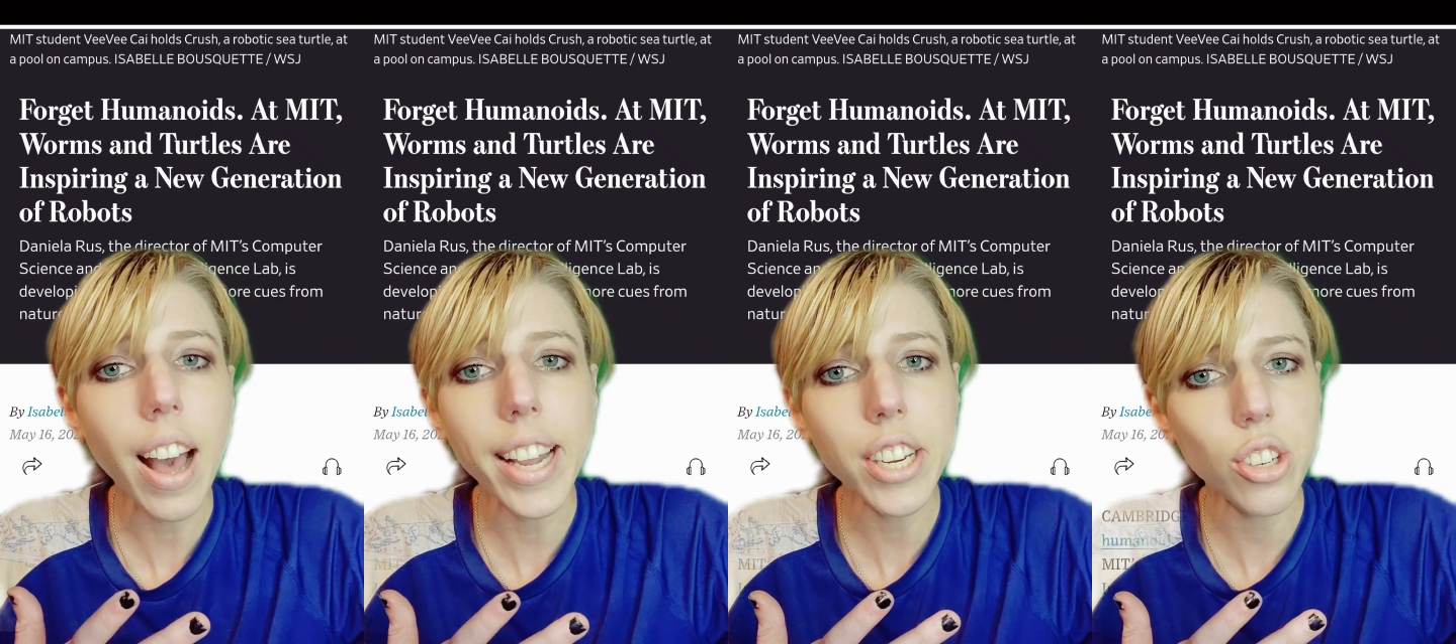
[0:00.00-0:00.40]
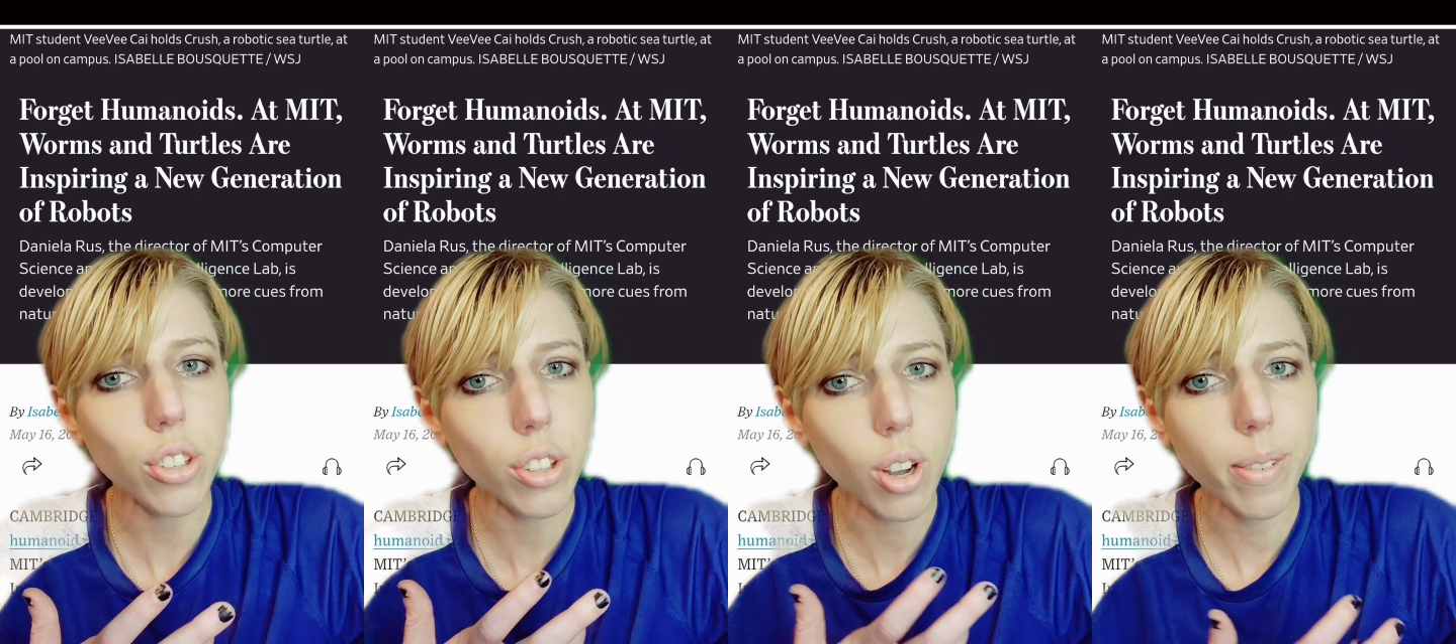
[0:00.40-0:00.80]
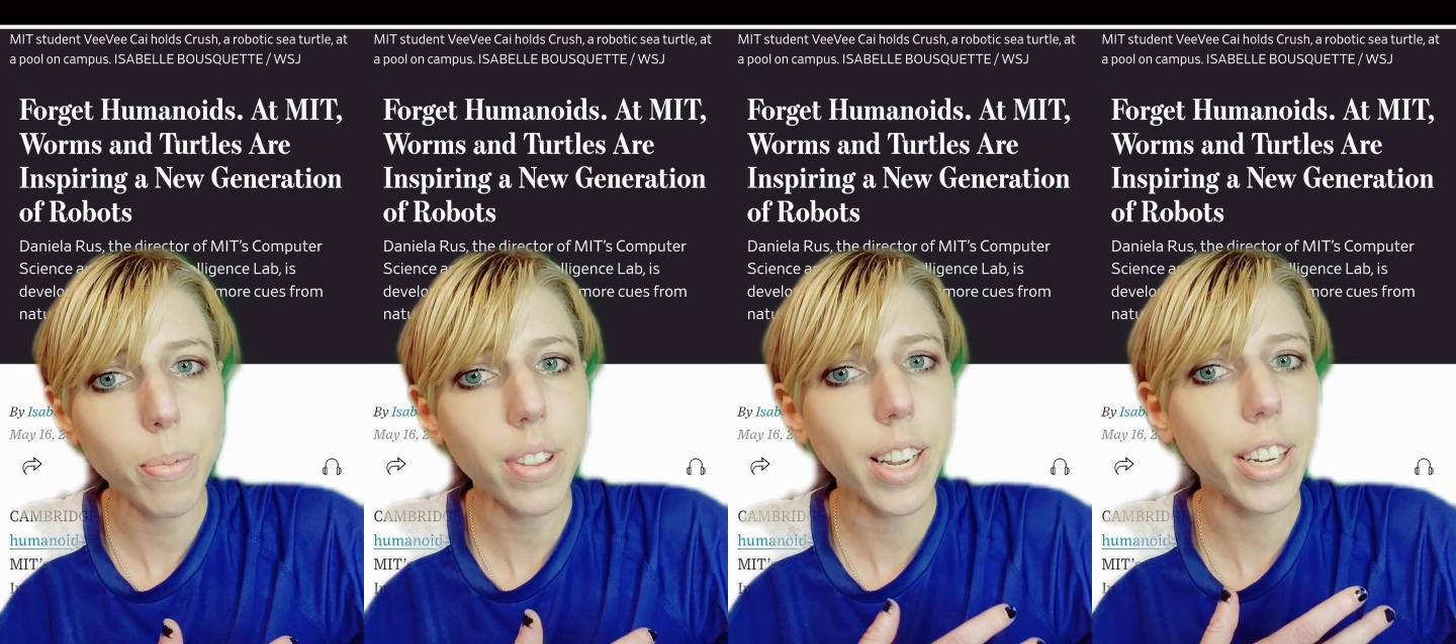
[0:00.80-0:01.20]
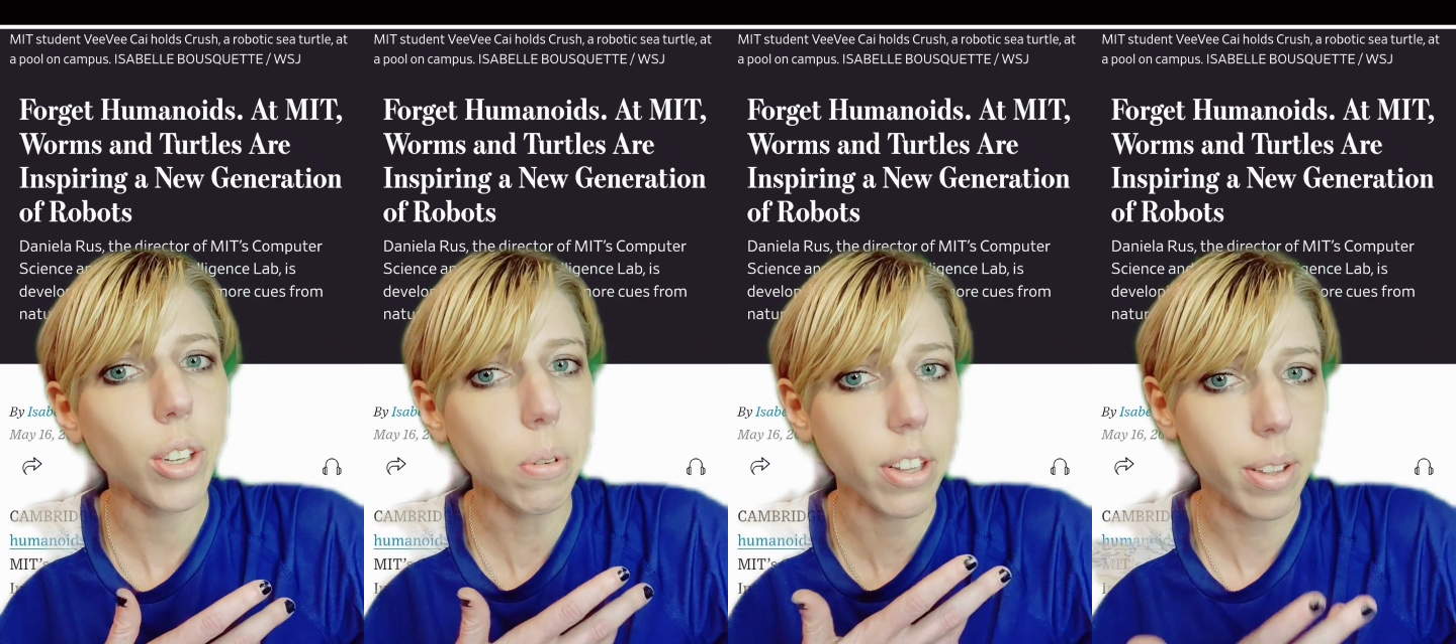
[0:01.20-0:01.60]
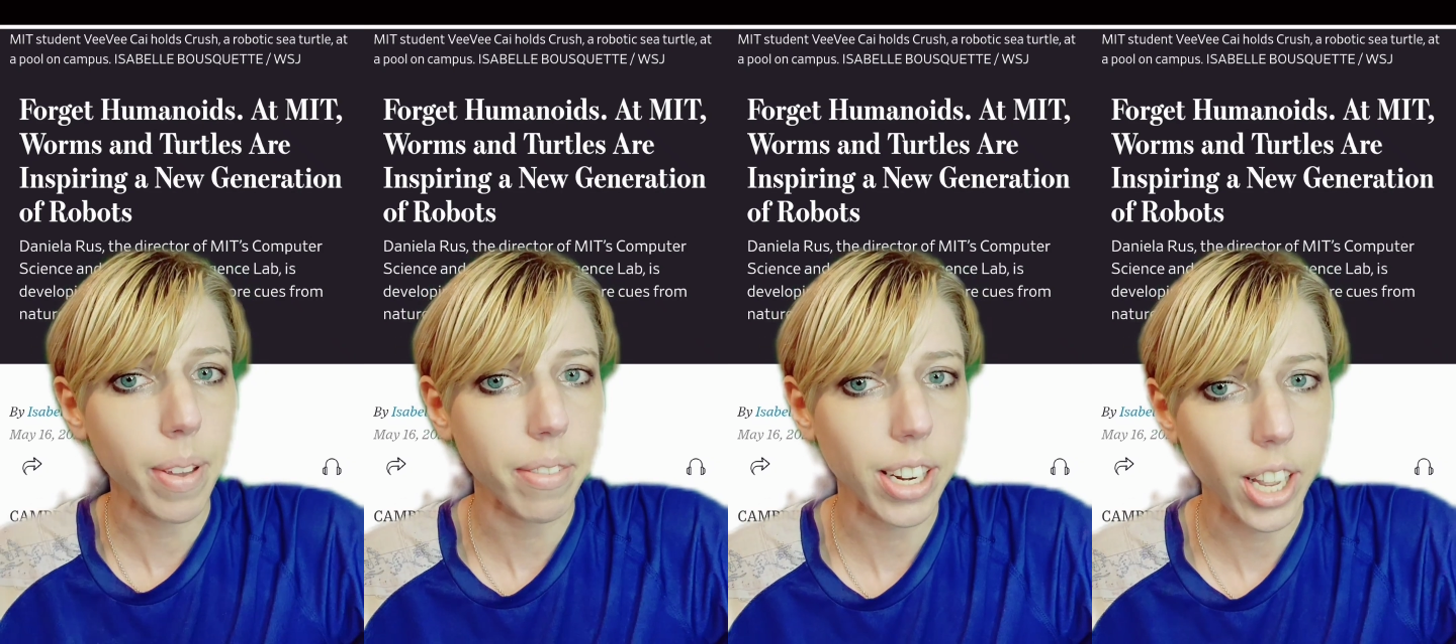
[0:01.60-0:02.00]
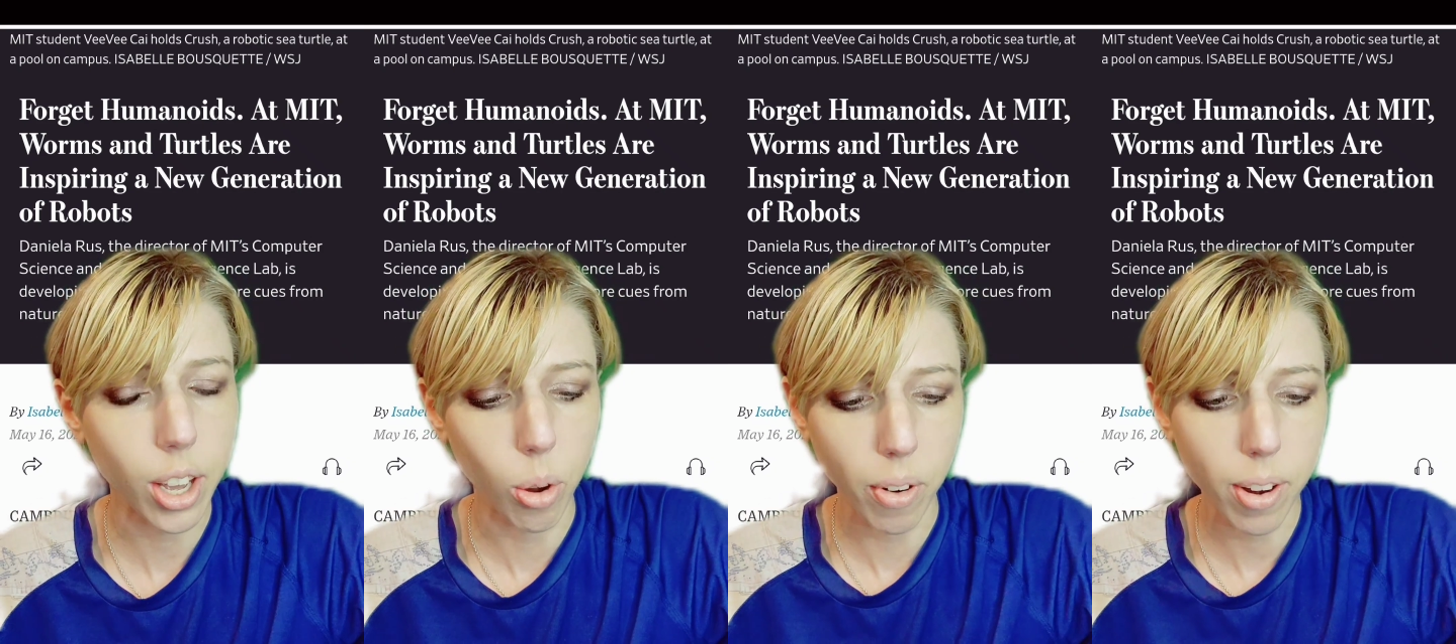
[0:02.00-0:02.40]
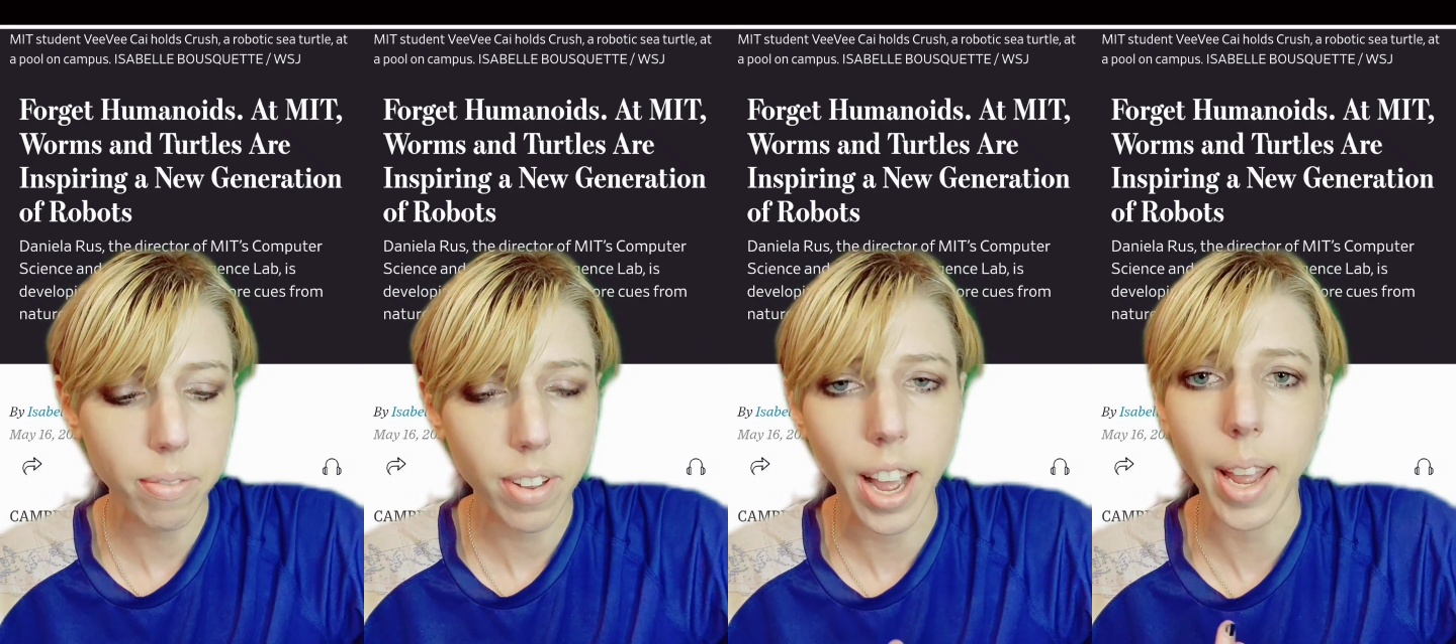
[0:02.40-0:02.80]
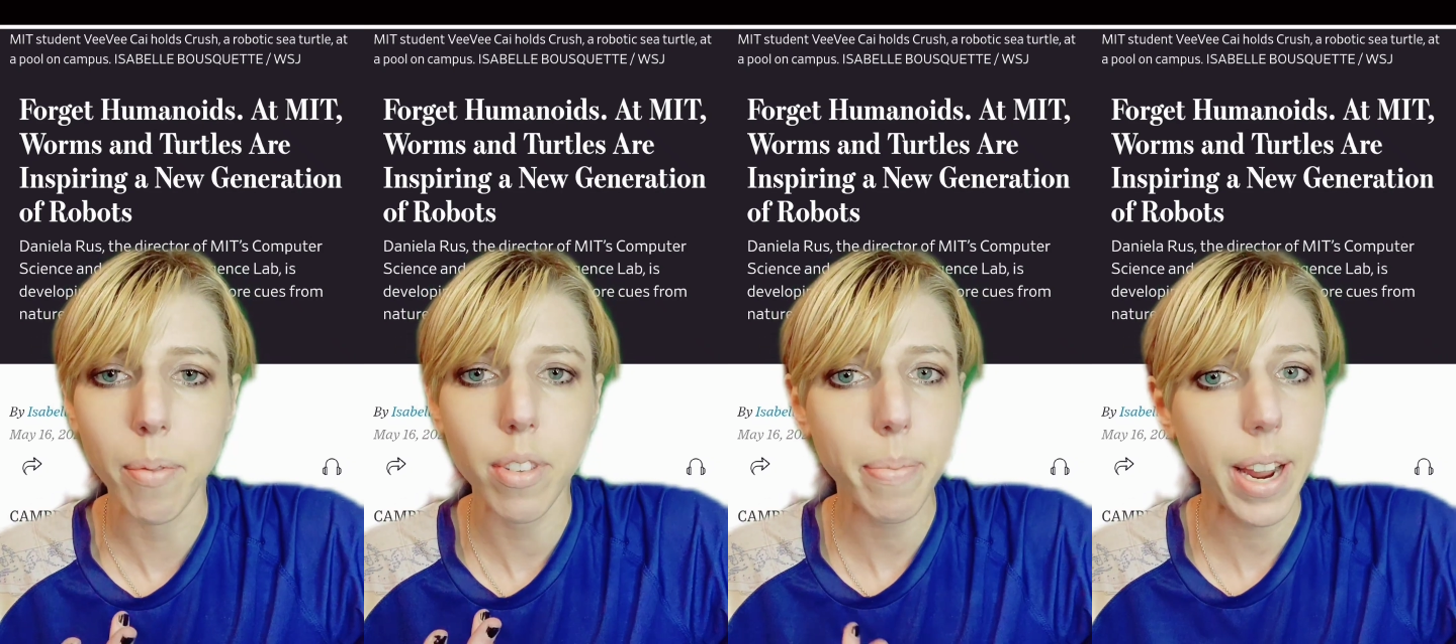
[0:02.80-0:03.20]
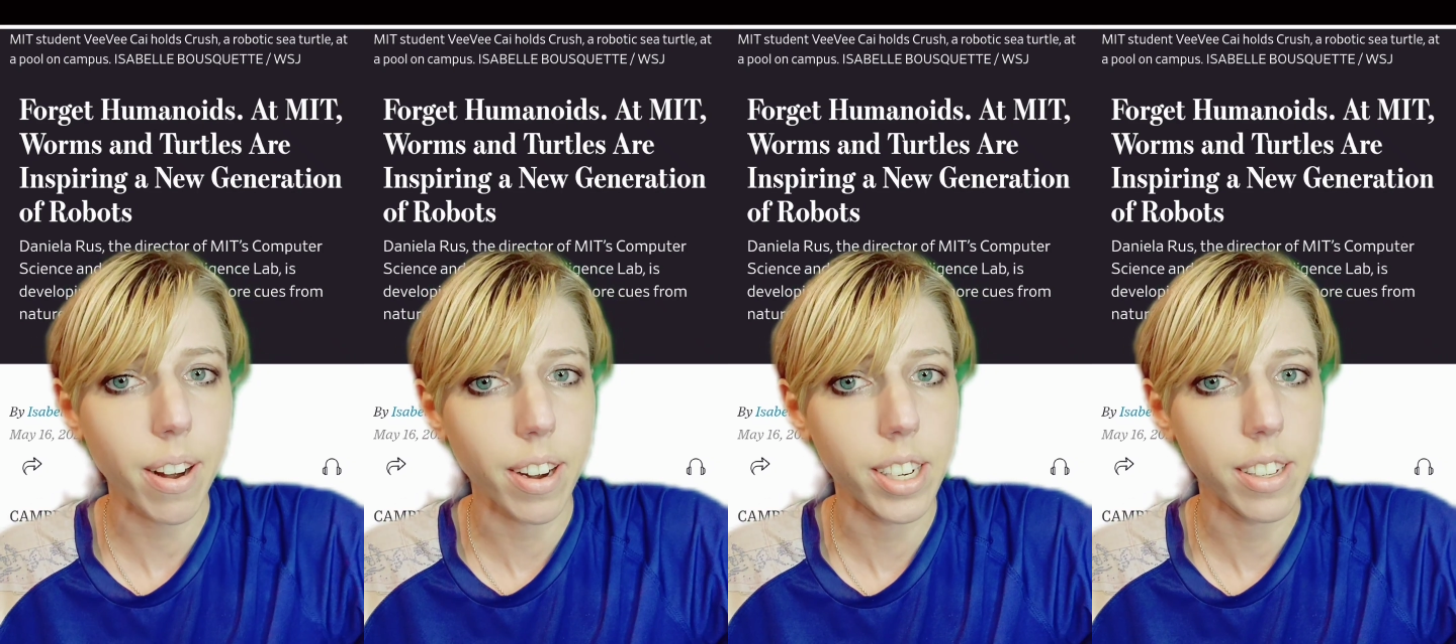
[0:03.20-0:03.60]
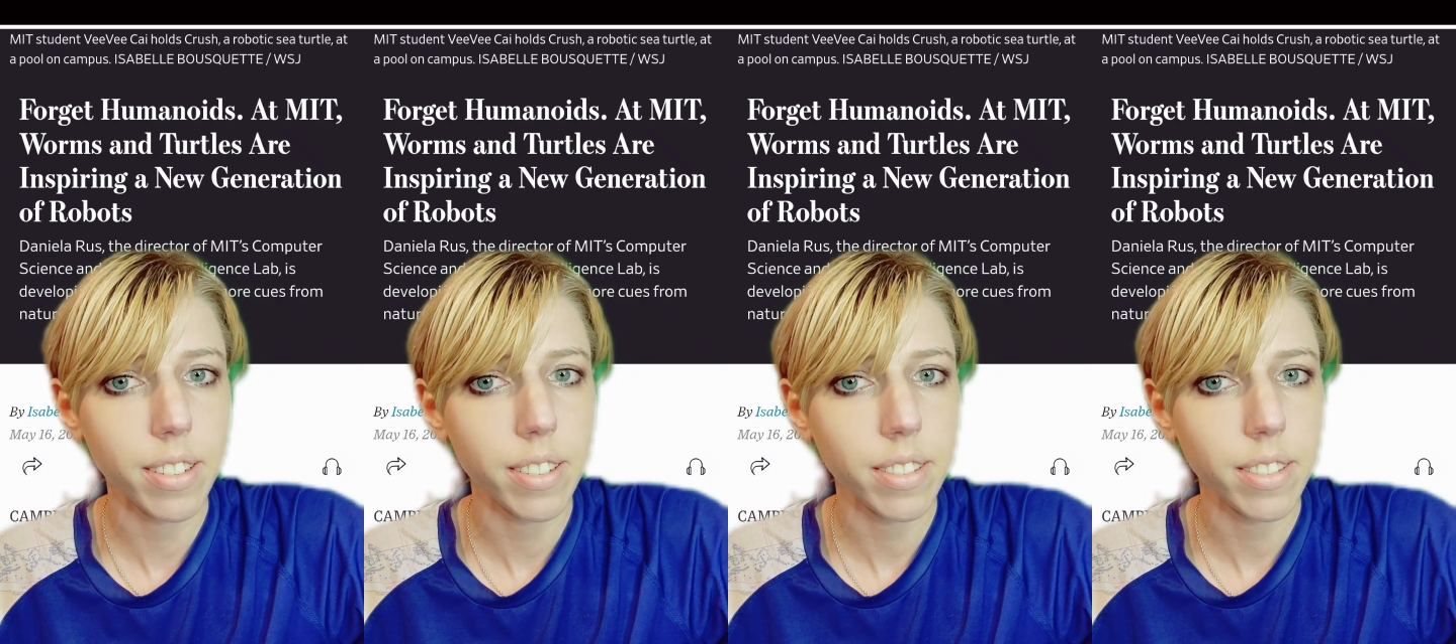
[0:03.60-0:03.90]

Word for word: I just hope when they do ultimately take over, I am spared.